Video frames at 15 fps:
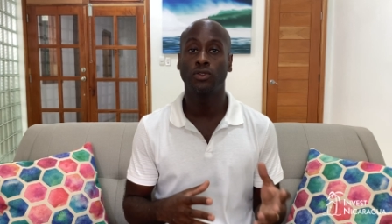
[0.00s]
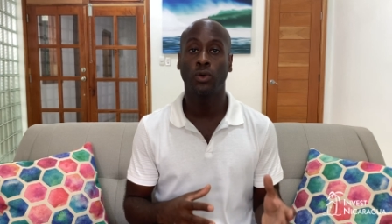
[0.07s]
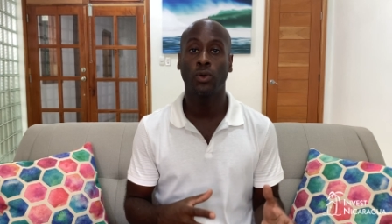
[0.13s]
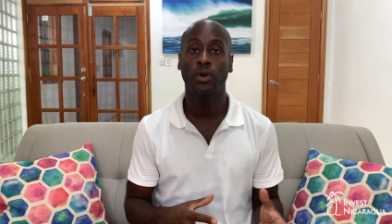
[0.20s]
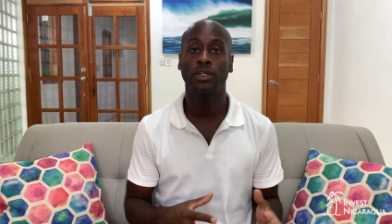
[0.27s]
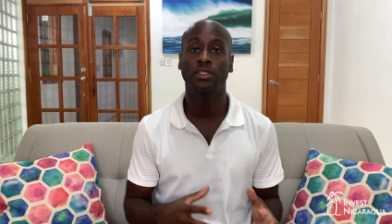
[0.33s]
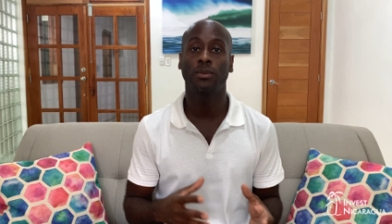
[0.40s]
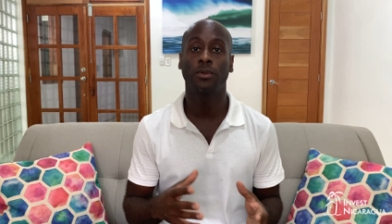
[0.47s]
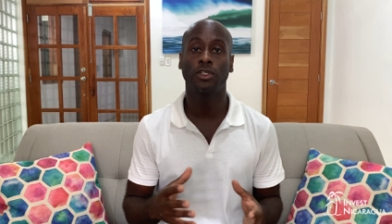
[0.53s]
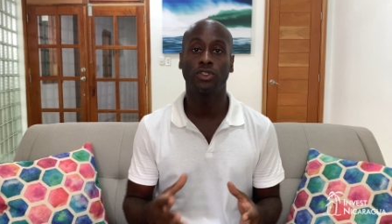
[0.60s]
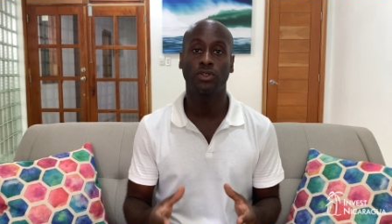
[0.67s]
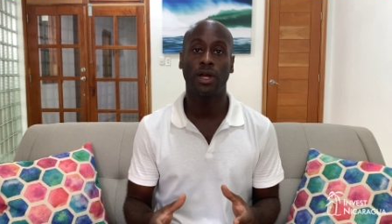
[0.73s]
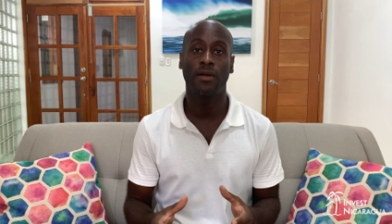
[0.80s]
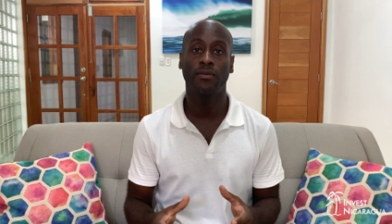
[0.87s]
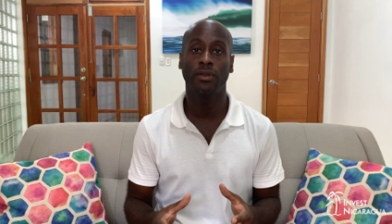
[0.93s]
tourism or
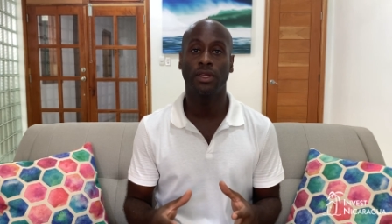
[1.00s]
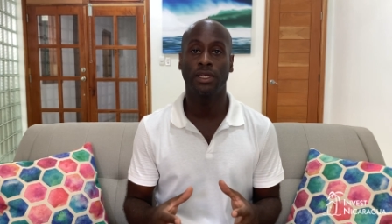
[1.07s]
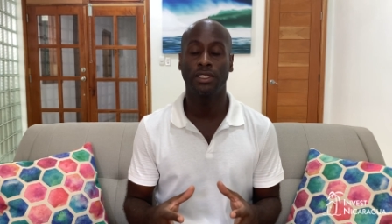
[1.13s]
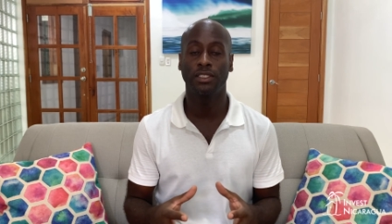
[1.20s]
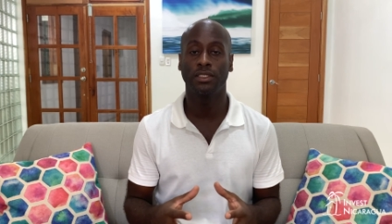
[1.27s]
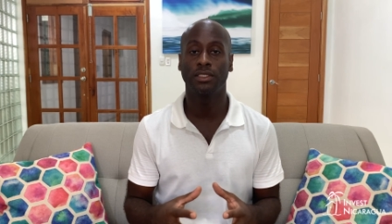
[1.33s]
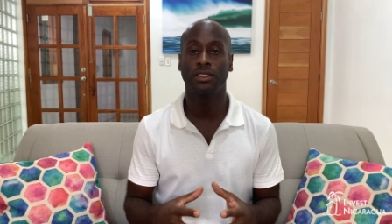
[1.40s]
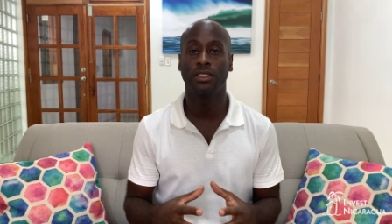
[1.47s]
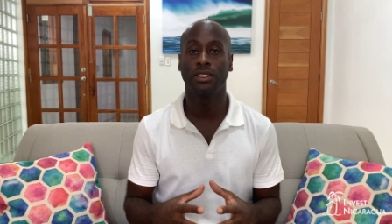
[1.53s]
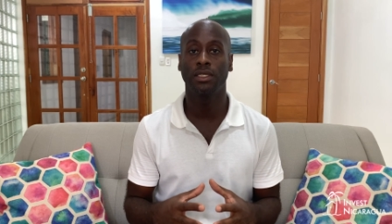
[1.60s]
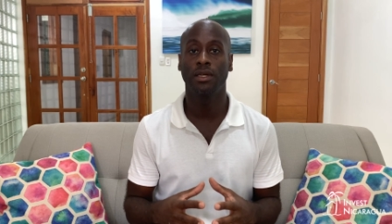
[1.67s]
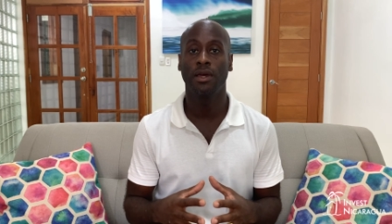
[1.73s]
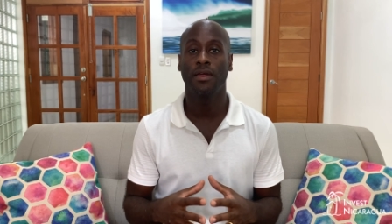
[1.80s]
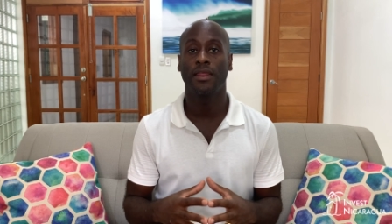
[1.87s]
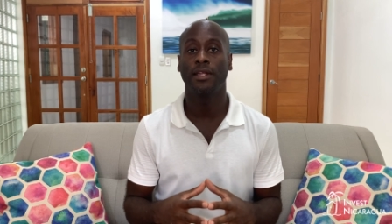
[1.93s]
travel agency
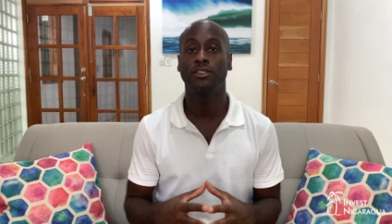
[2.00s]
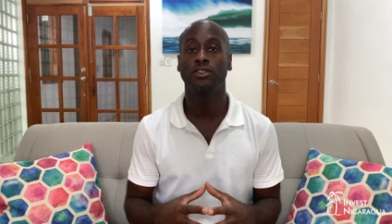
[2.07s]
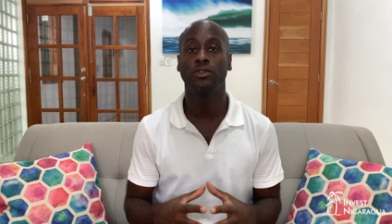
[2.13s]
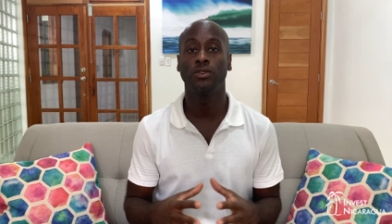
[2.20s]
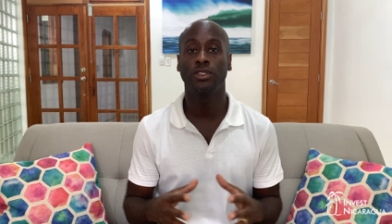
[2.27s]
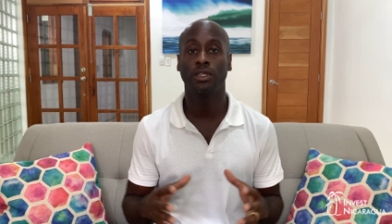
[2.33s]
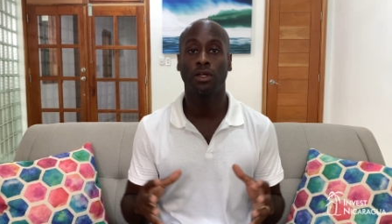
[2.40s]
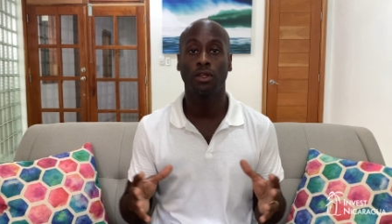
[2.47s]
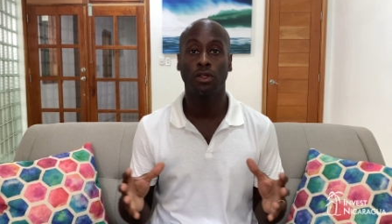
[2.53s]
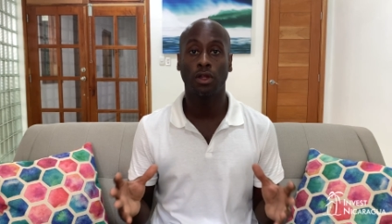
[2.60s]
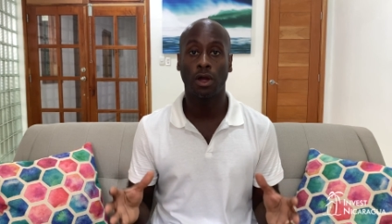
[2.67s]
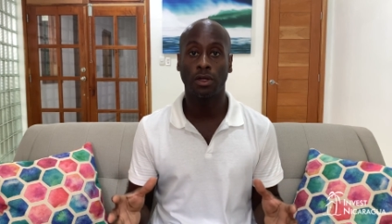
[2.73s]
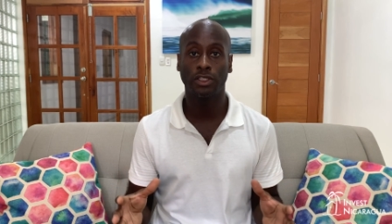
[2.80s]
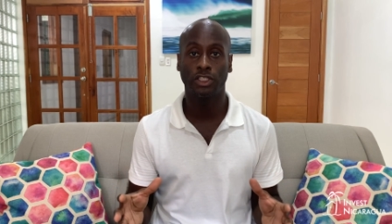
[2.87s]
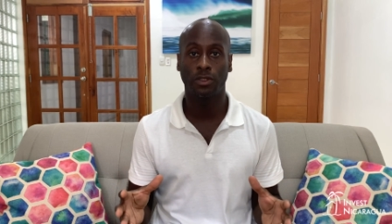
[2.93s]
that's using a
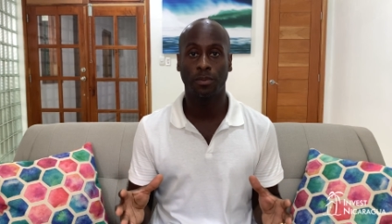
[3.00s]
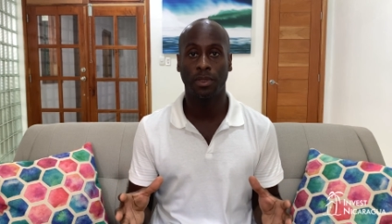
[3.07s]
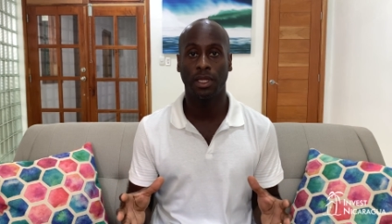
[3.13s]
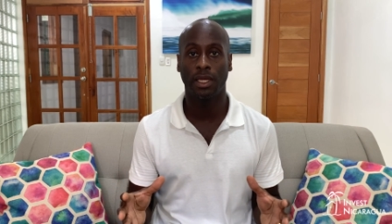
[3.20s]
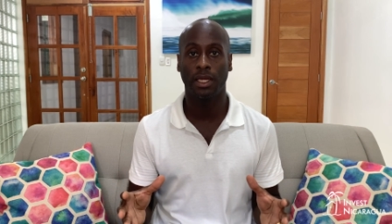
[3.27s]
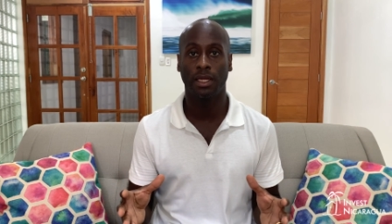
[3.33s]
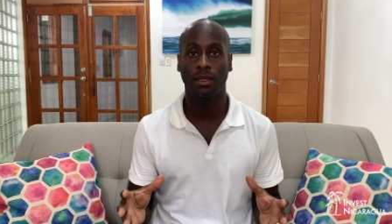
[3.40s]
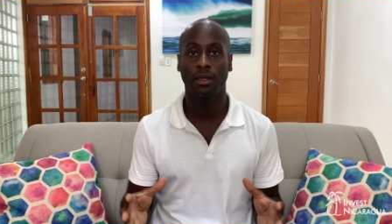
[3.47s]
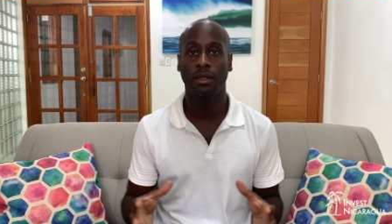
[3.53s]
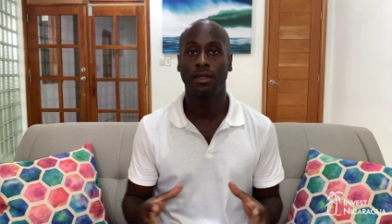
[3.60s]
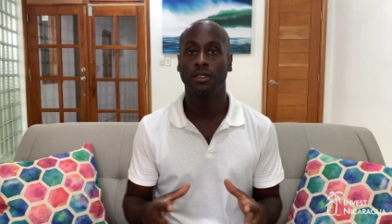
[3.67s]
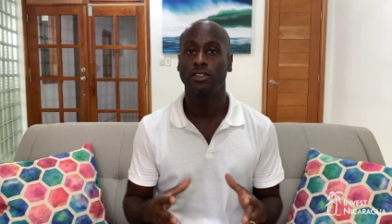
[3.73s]
larger plane,